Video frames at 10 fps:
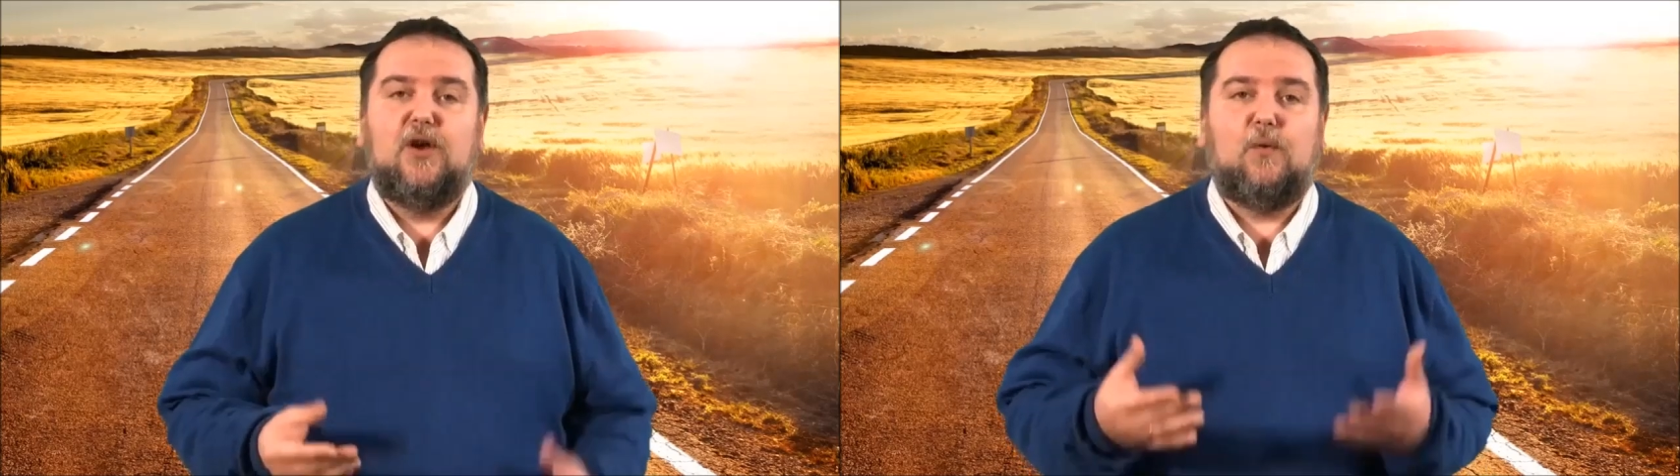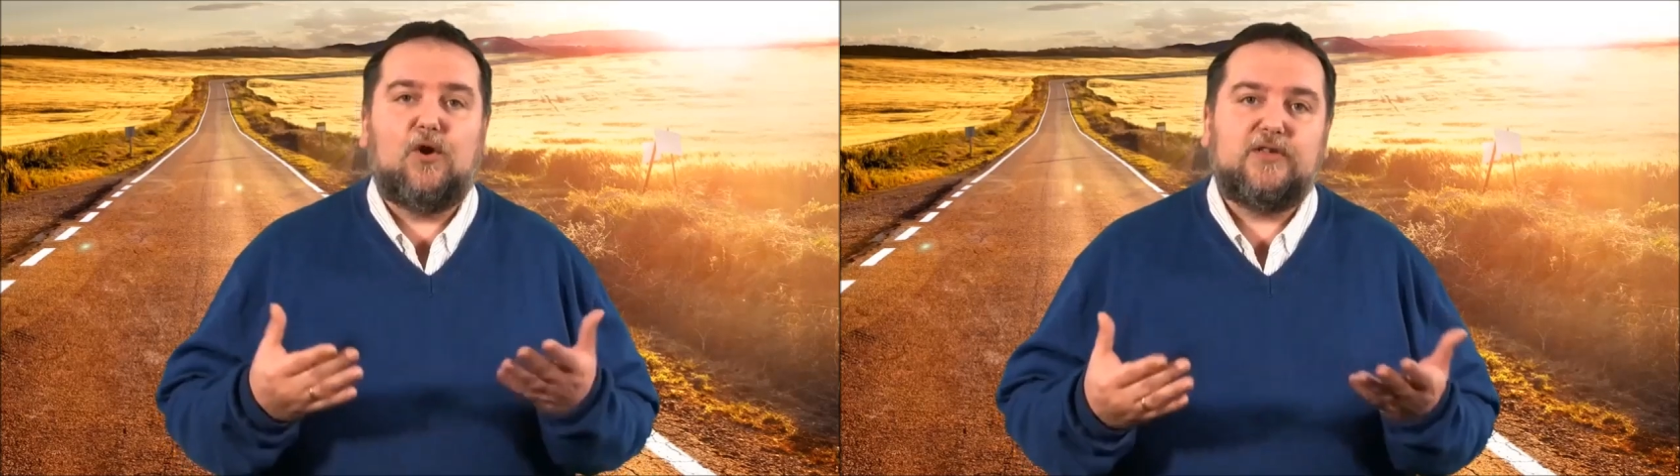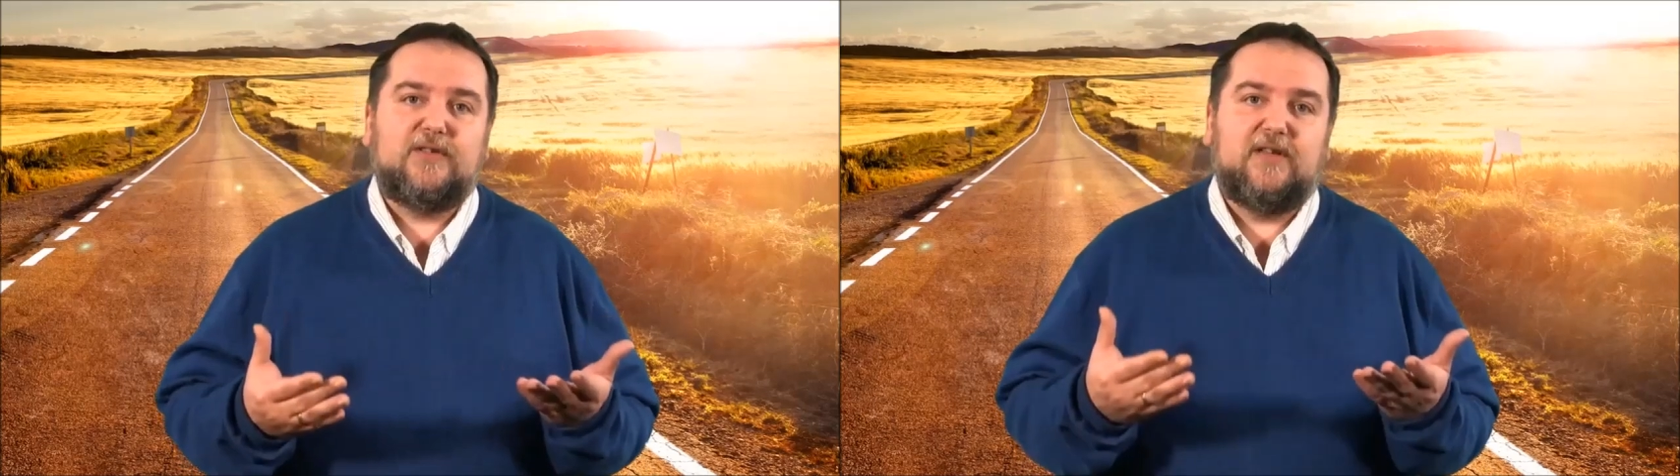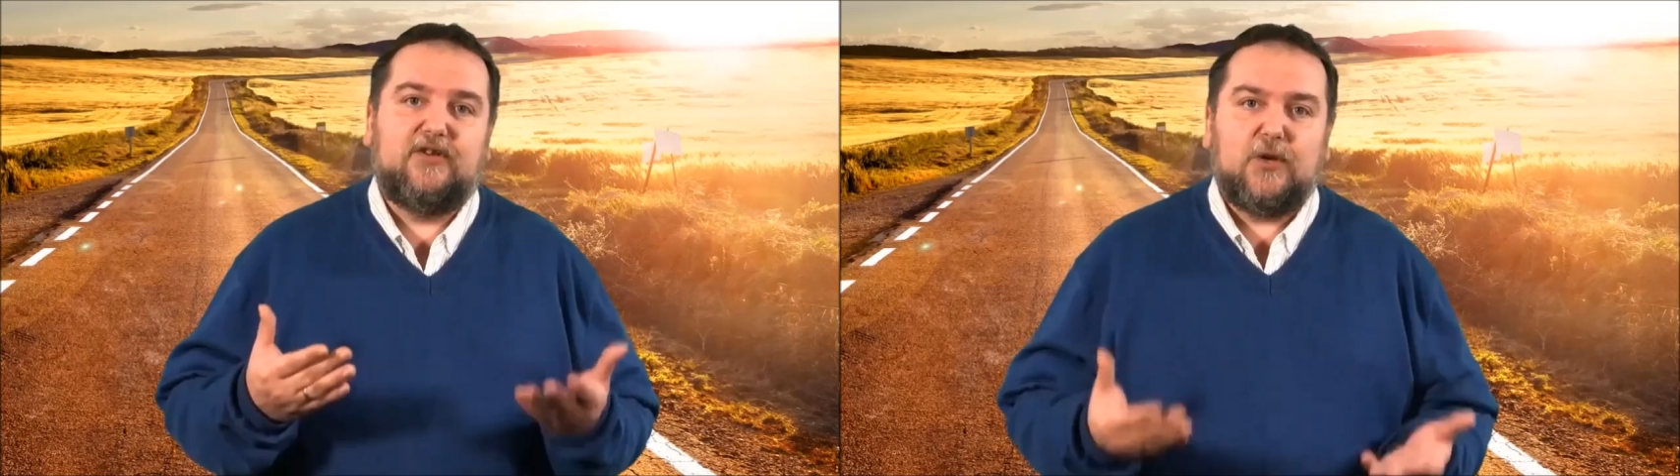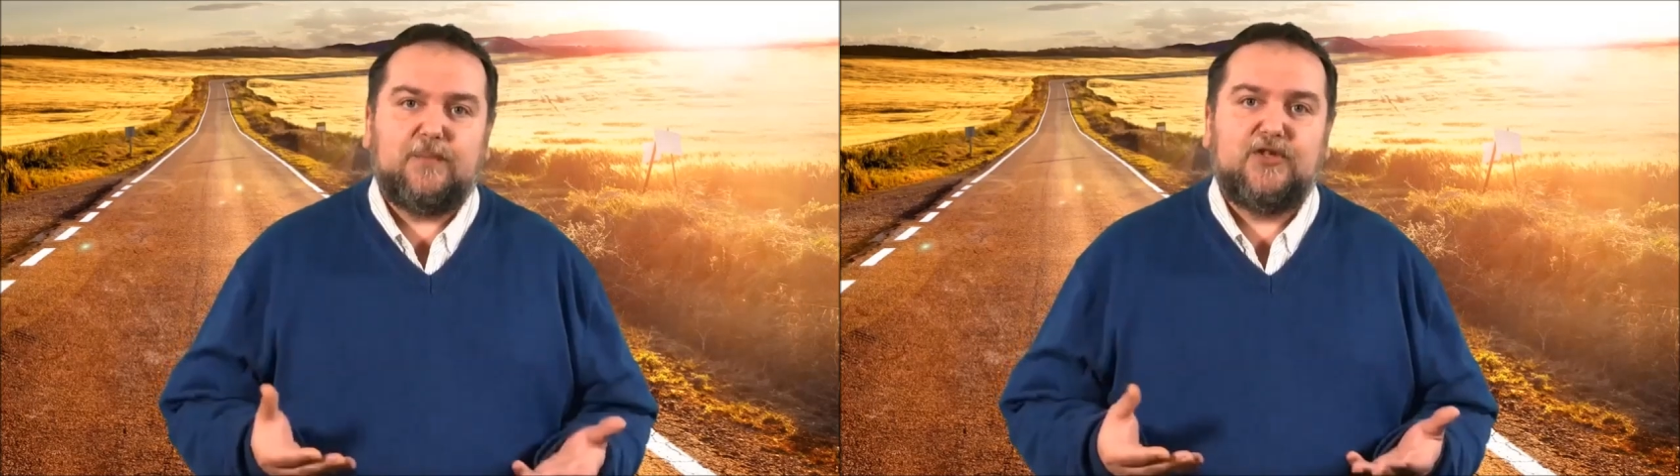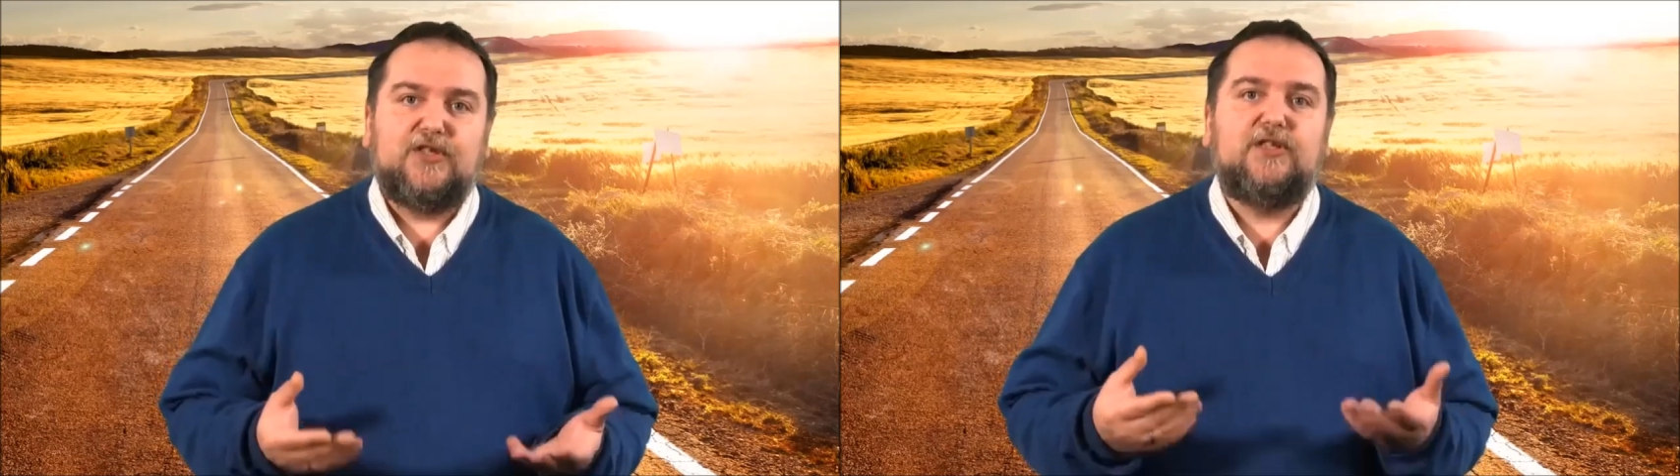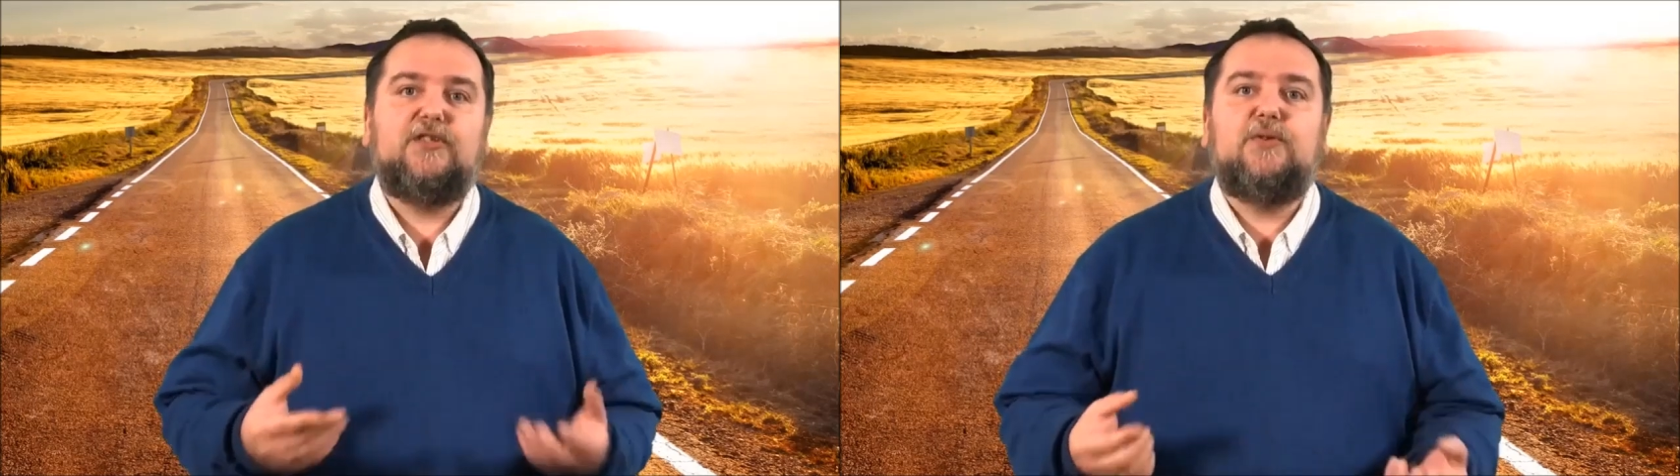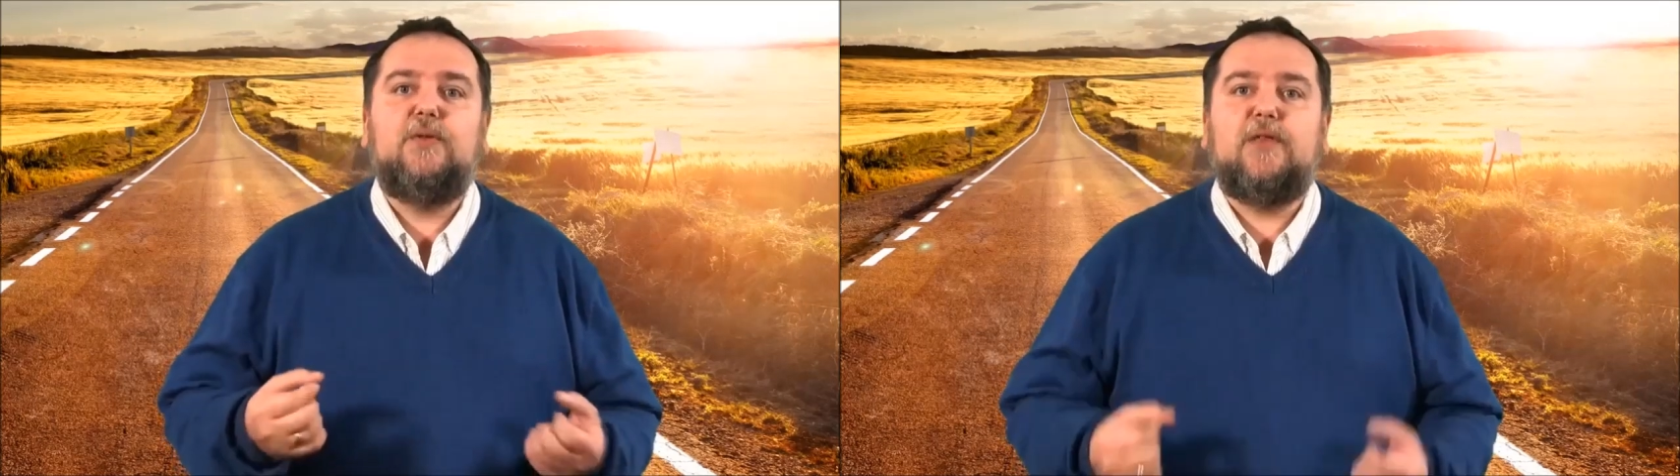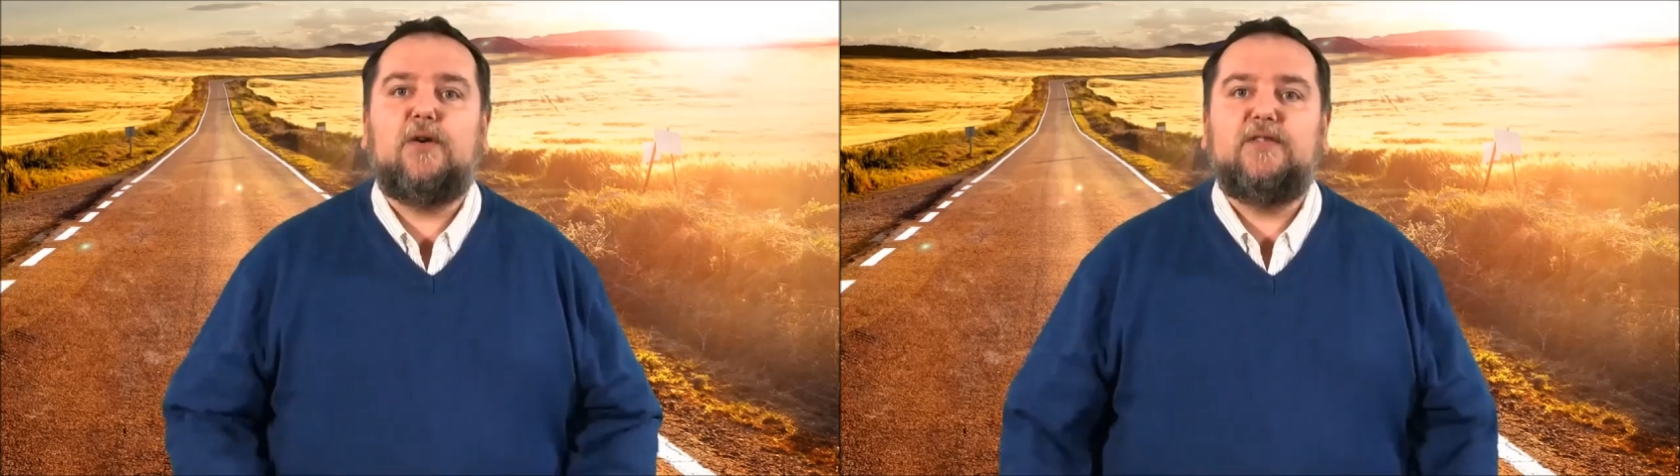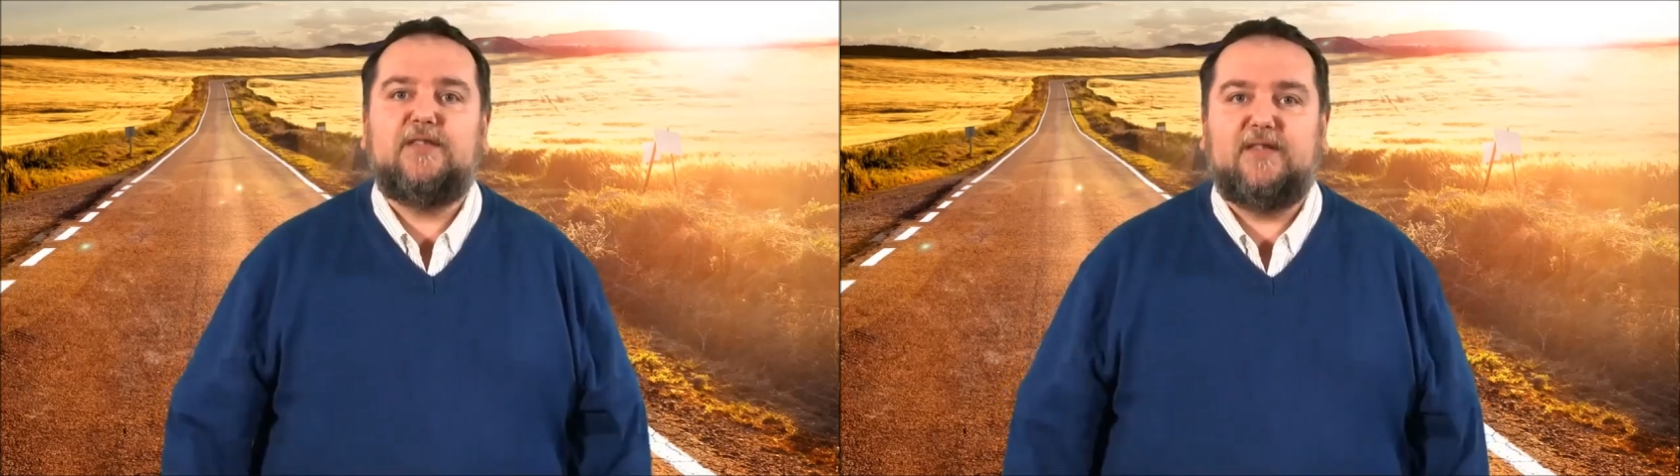was adopted in
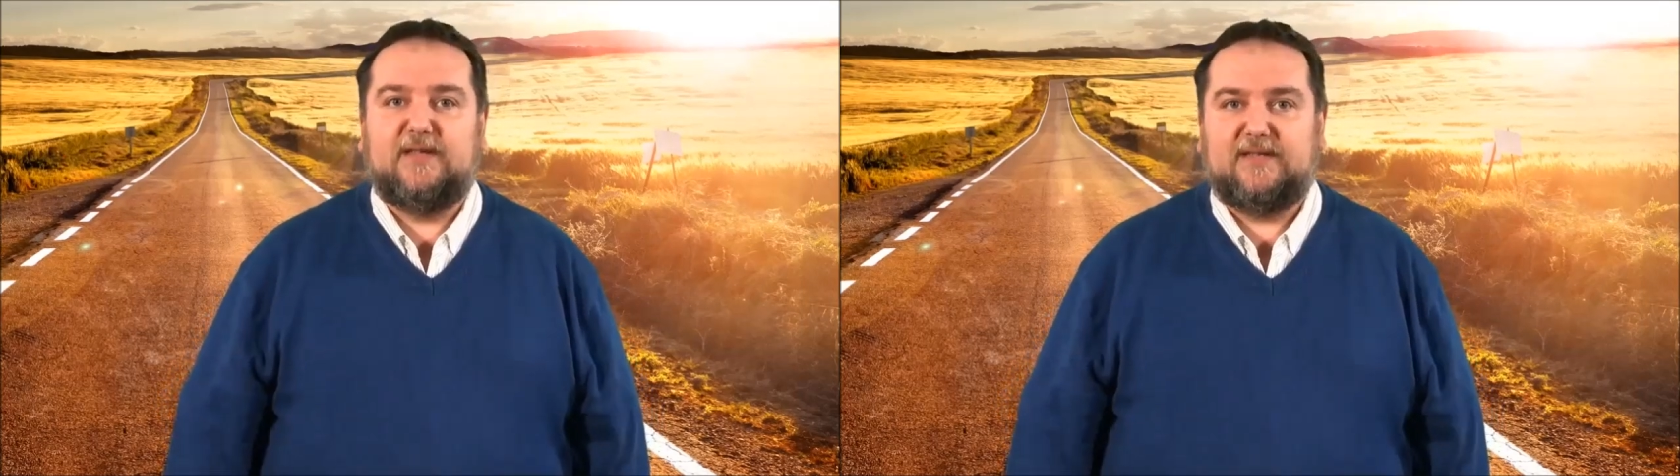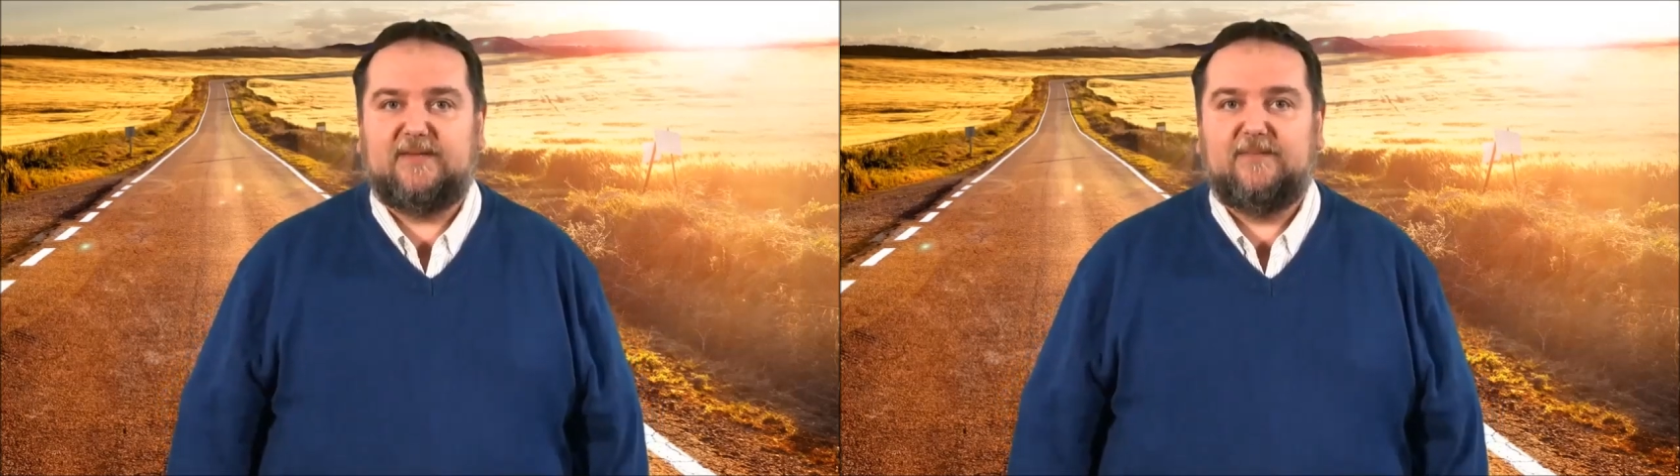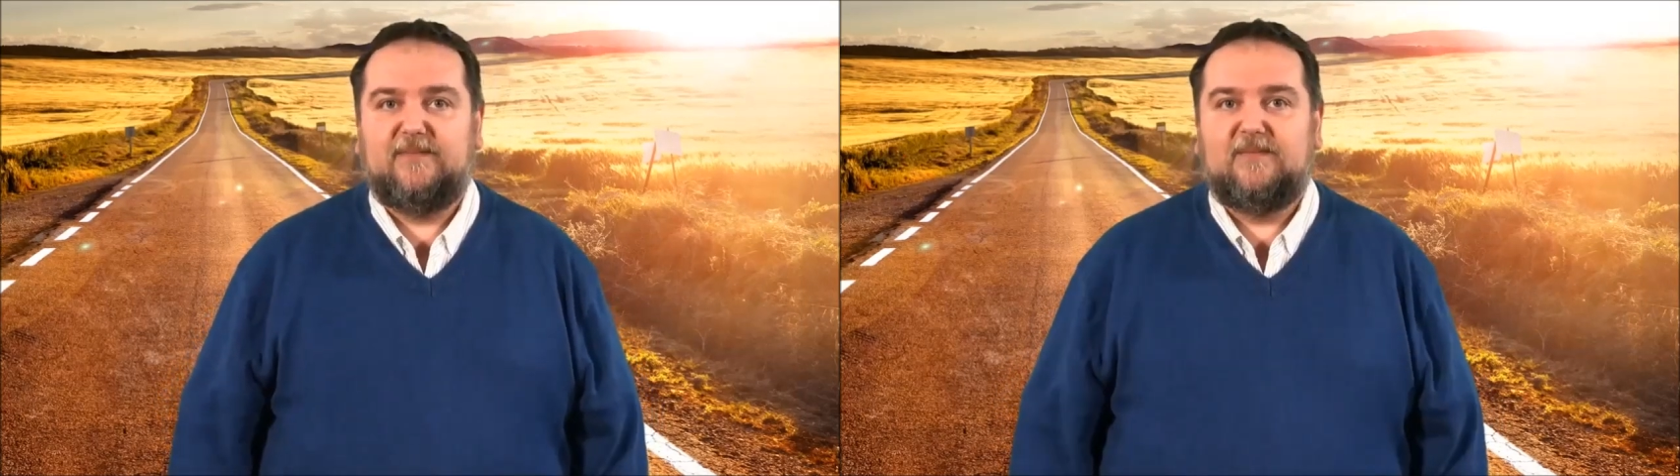2006.